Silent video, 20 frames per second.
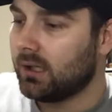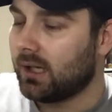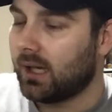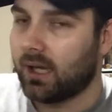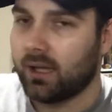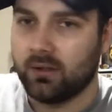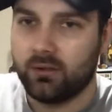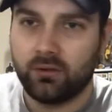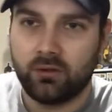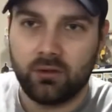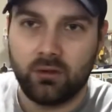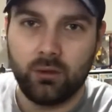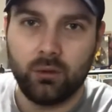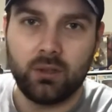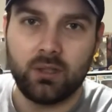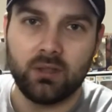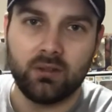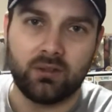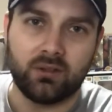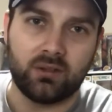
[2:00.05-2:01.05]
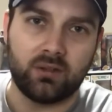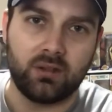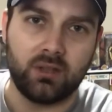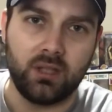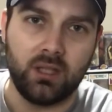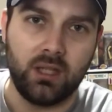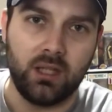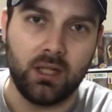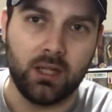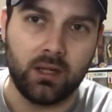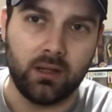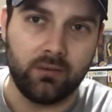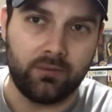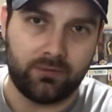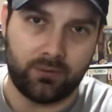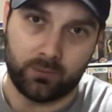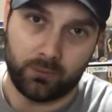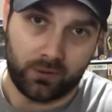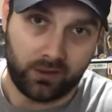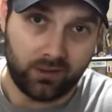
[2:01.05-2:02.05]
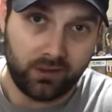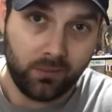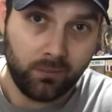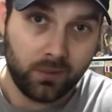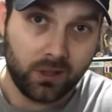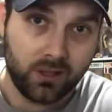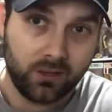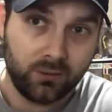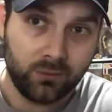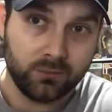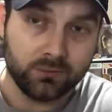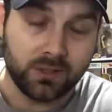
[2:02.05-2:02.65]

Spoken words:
as you can see from the thumbnail